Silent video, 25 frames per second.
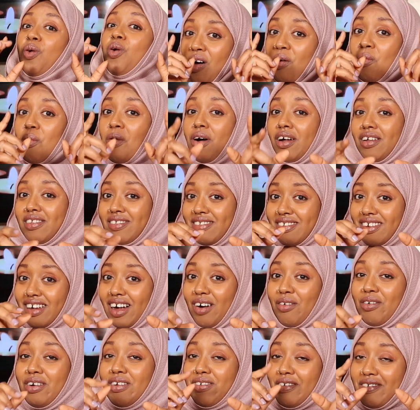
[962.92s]
not want.
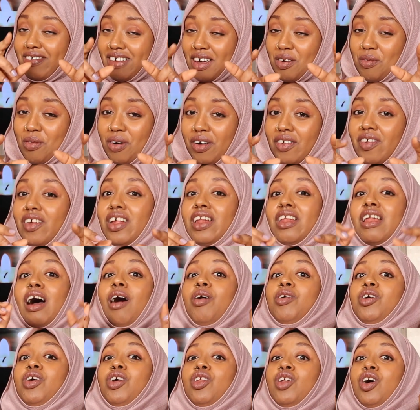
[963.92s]
I wanted to say want.
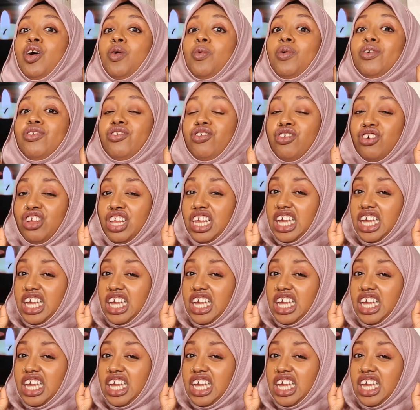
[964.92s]
Now you know what you